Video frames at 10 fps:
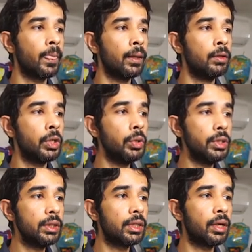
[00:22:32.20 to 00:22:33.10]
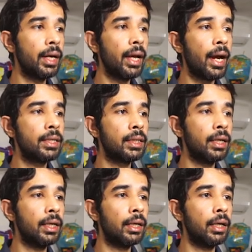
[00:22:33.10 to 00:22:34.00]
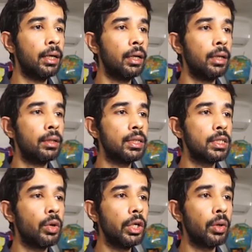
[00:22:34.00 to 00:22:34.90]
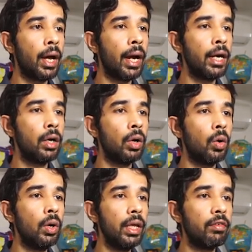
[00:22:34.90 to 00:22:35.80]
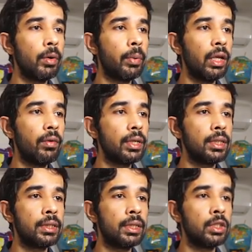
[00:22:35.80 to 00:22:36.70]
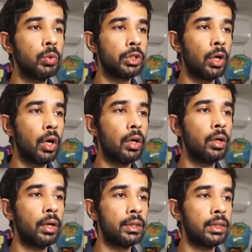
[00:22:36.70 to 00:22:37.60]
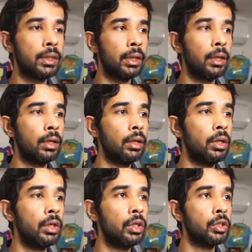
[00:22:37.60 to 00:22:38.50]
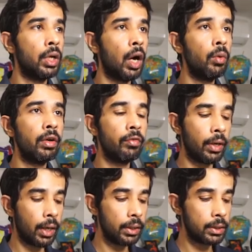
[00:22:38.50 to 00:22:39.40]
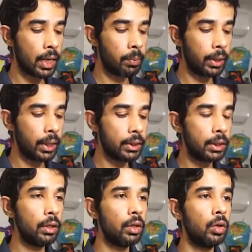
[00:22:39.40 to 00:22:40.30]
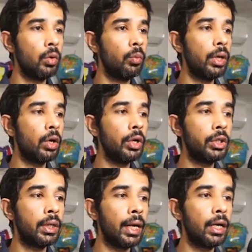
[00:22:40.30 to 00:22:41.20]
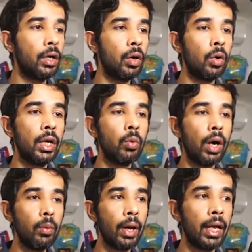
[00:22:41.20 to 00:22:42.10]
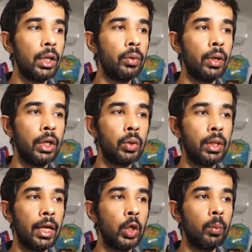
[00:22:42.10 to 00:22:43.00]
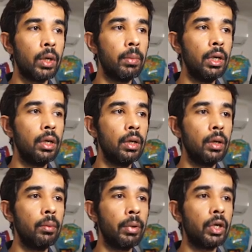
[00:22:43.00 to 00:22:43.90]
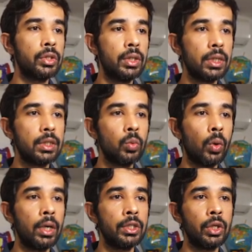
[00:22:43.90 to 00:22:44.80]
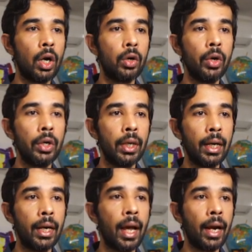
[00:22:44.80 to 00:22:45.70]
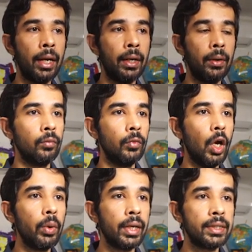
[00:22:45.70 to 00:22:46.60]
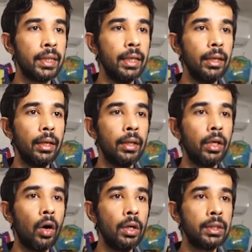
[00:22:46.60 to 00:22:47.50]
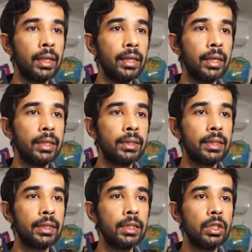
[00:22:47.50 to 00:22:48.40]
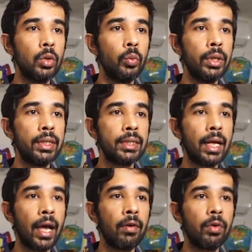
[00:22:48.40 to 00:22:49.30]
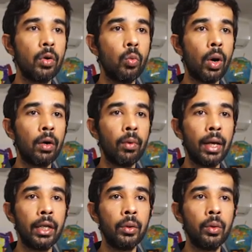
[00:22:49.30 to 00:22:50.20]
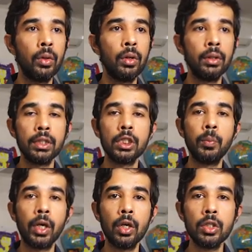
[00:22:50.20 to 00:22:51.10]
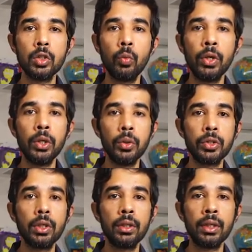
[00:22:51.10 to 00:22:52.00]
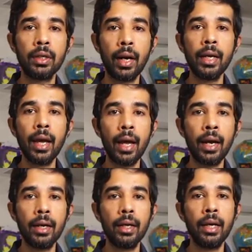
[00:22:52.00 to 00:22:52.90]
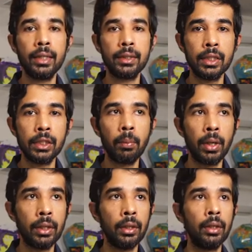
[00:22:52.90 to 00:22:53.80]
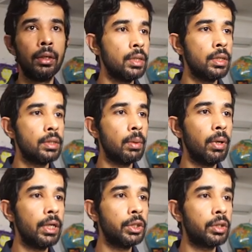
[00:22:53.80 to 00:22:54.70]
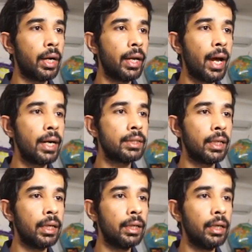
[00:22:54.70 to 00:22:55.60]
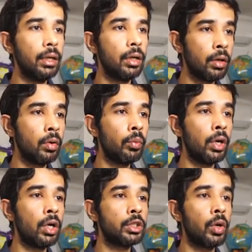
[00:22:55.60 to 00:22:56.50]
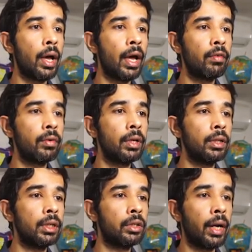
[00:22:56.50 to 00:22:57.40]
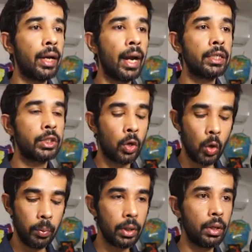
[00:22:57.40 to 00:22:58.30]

So using the try add singleton, this is going to add only if a previous instance was not registered. So now if we run this application, we are going to get only one value into the enumerable because this one is not going to get added. Now we can see in the all singleton instances, we just have one value. This is because we used the try add extension method. Similar to try add singleton, we also have the try add scoped,